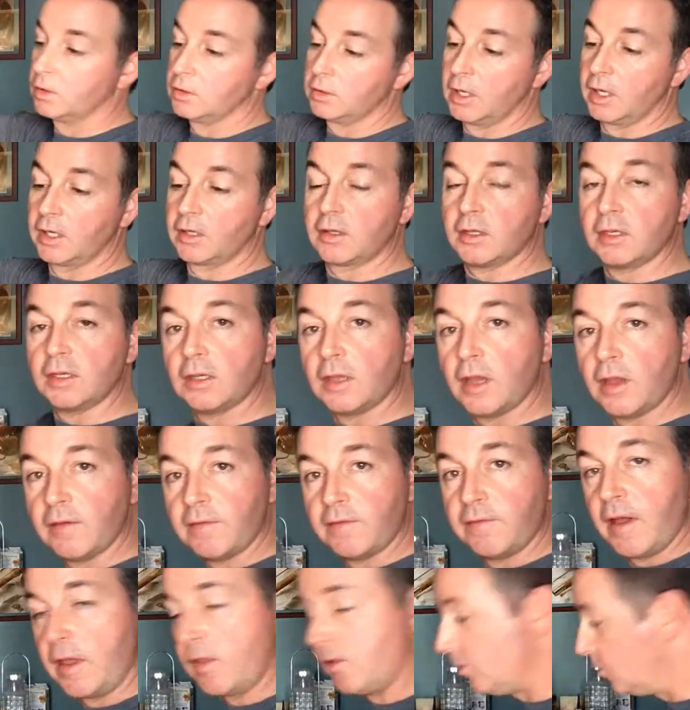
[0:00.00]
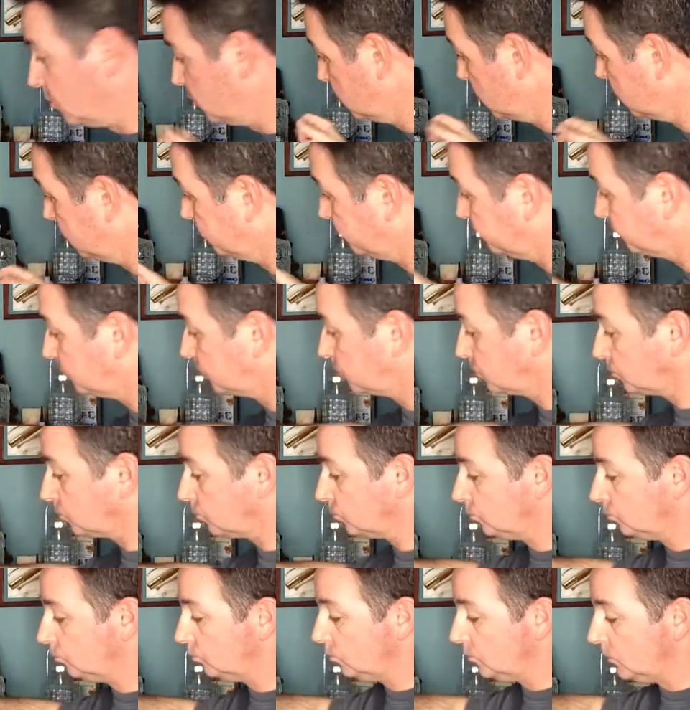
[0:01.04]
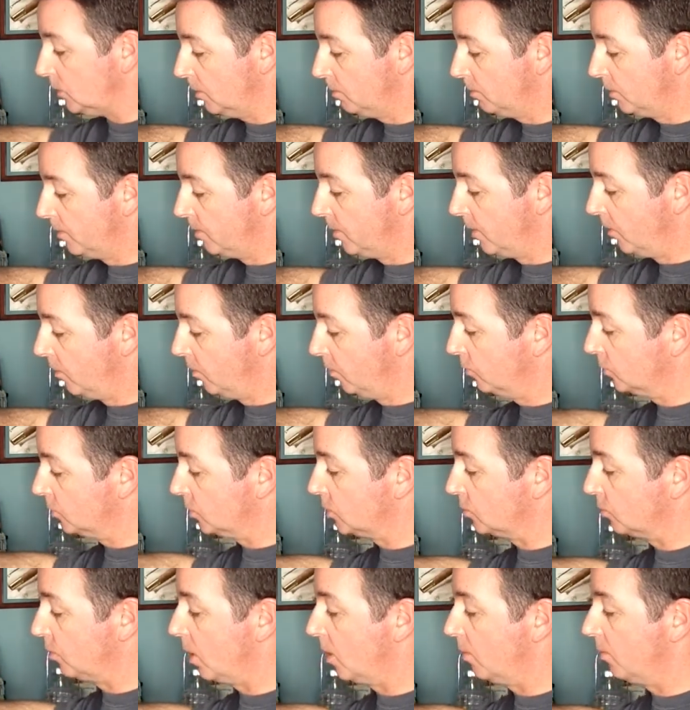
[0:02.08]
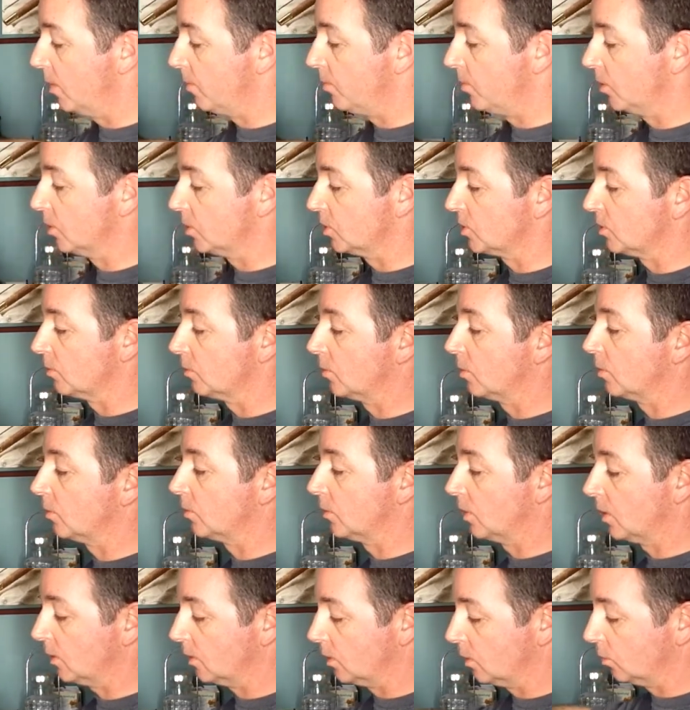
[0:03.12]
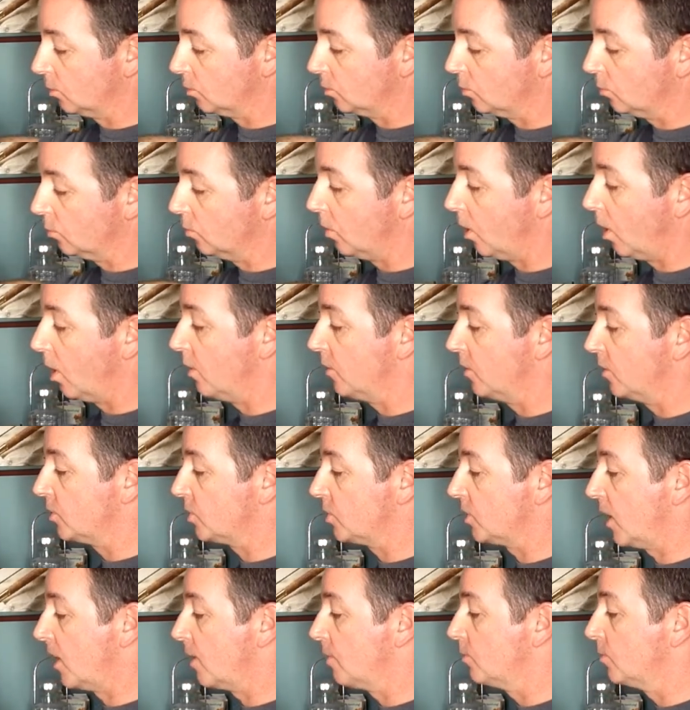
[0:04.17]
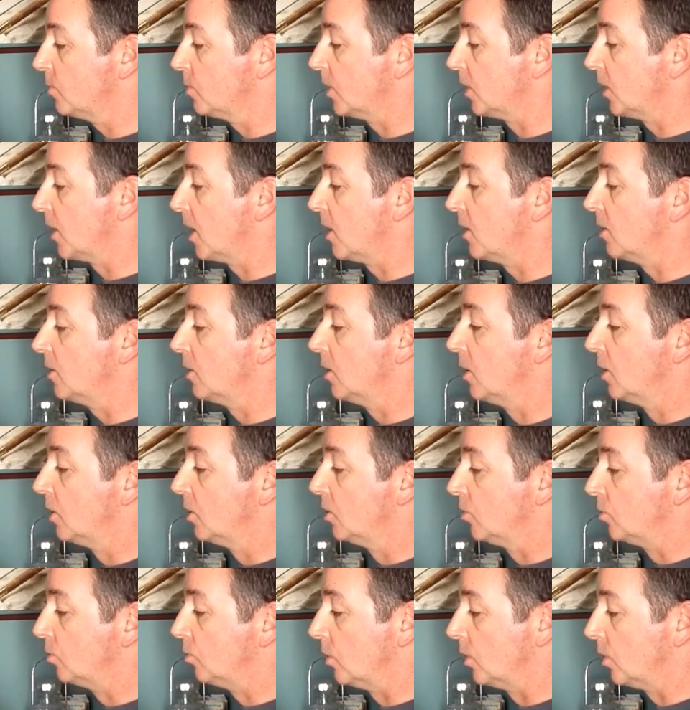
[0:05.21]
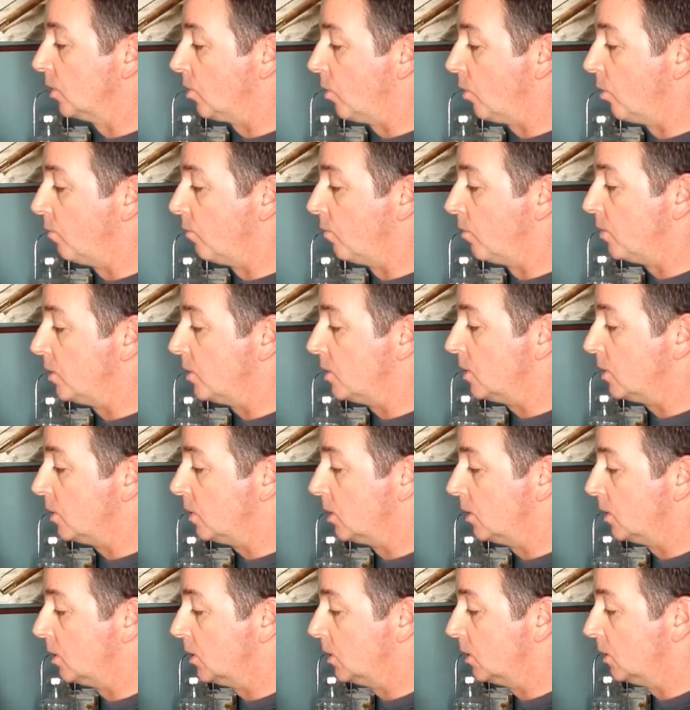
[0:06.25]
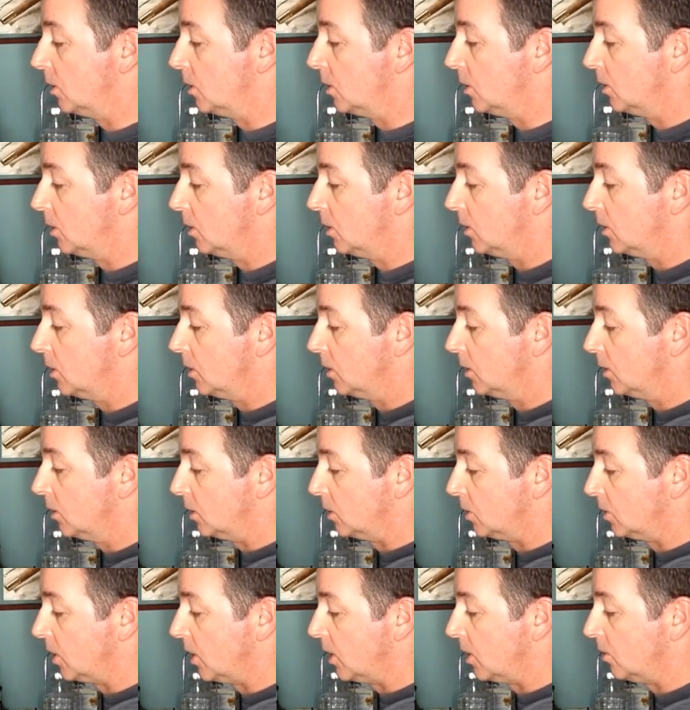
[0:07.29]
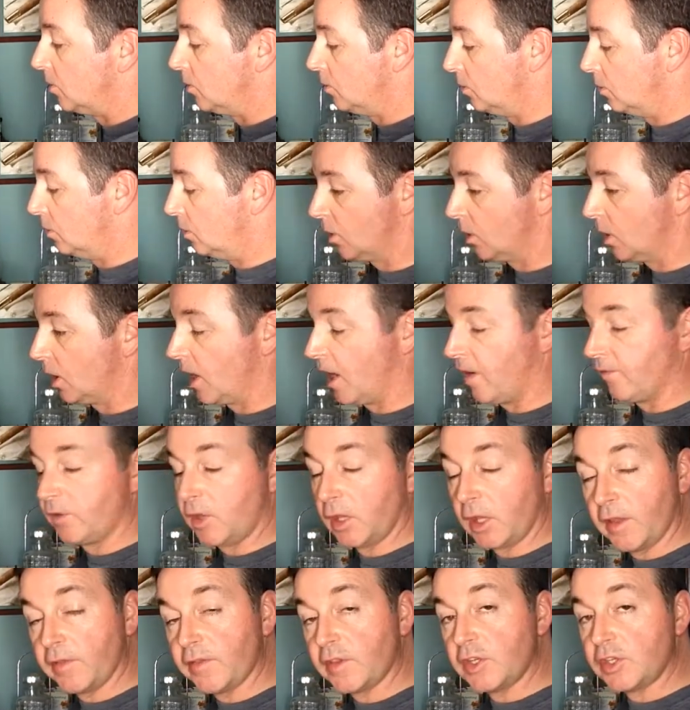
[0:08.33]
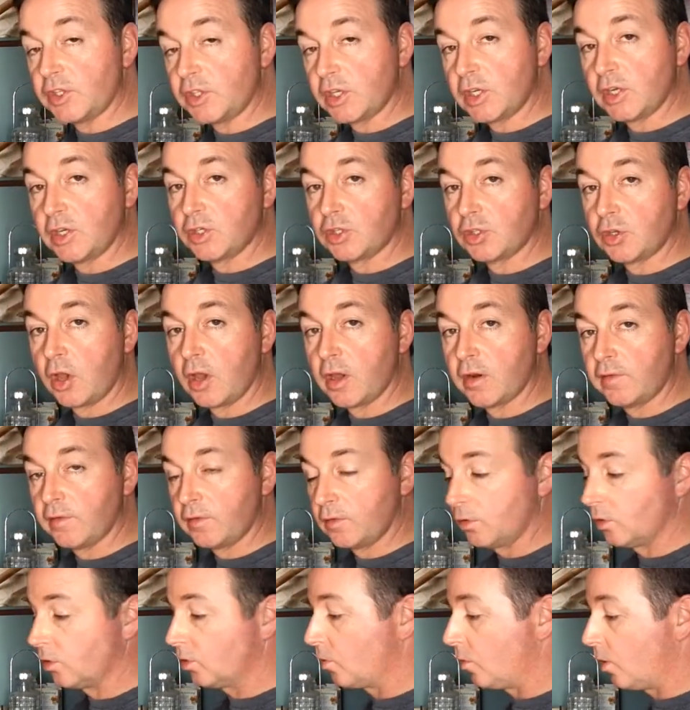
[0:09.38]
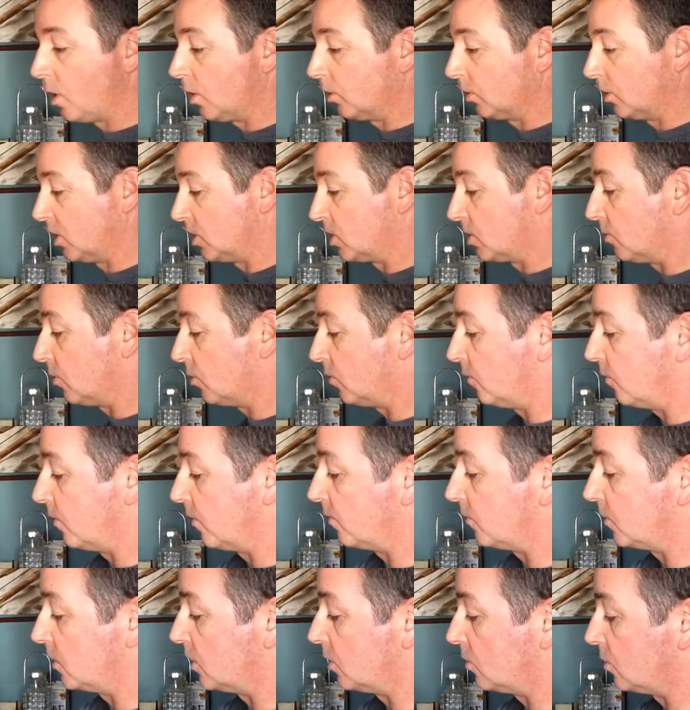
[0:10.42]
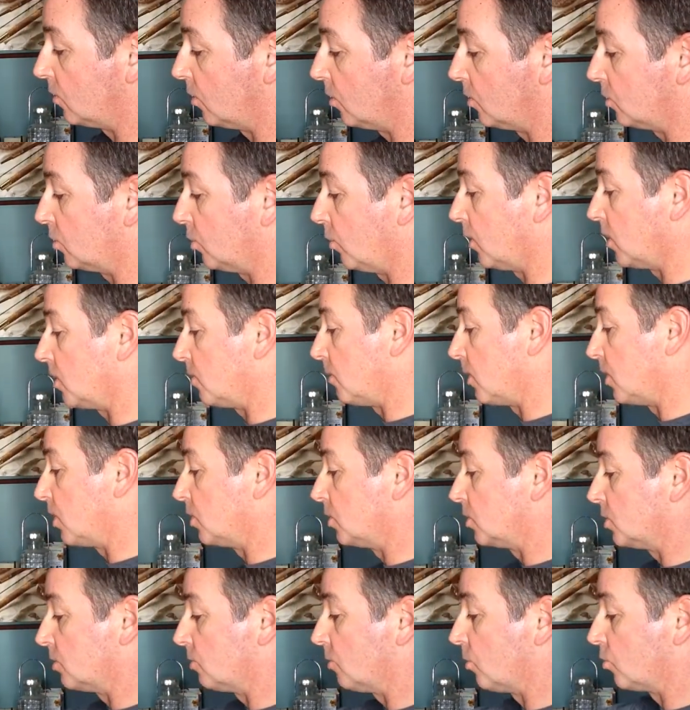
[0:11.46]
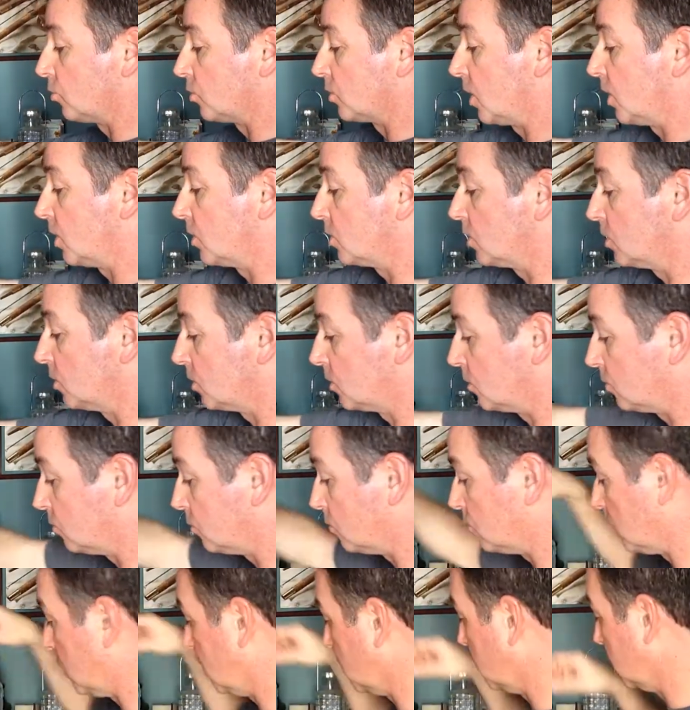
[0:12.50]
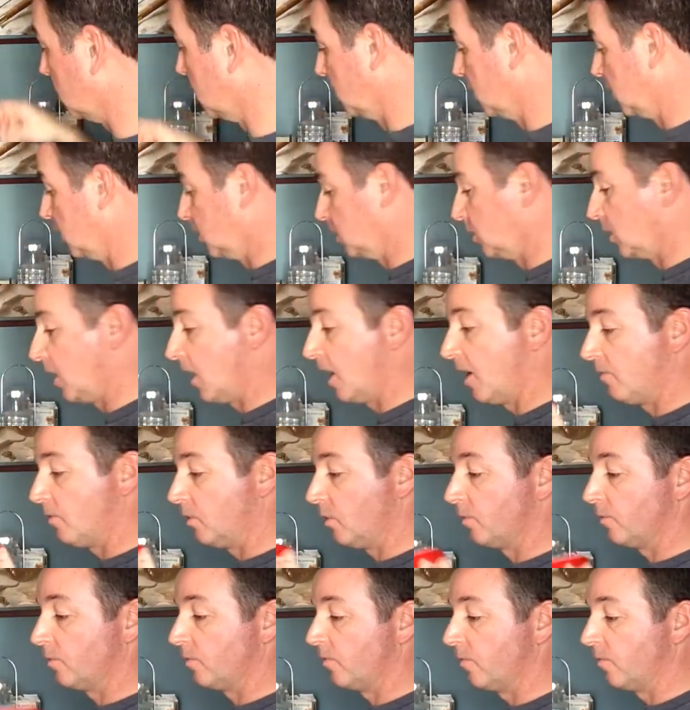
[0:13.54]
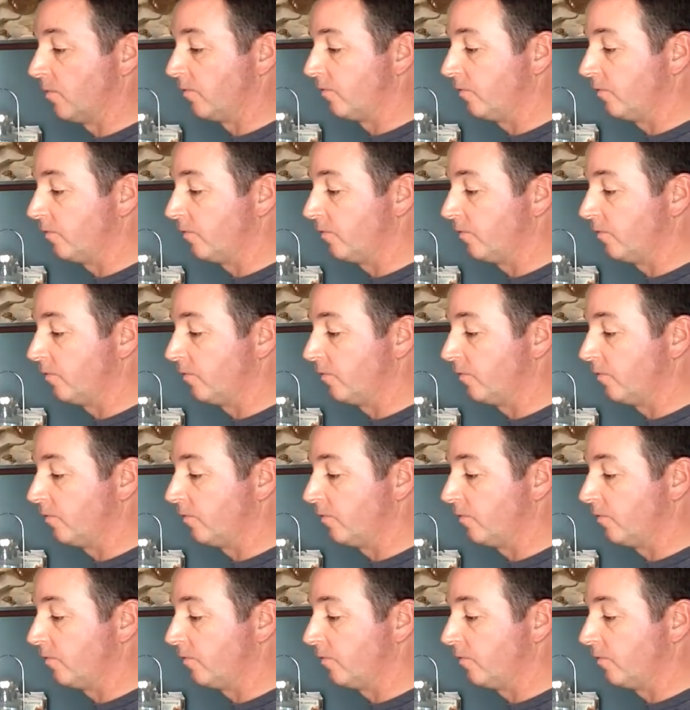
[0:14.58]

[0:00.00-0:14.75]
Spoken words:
Take the feathers, prepare those as well by putting some glue on the stems, again doing it over the container. You're going to have to let these sit aside for a little while. It takes about 15 or 20 minutes in most cases to have them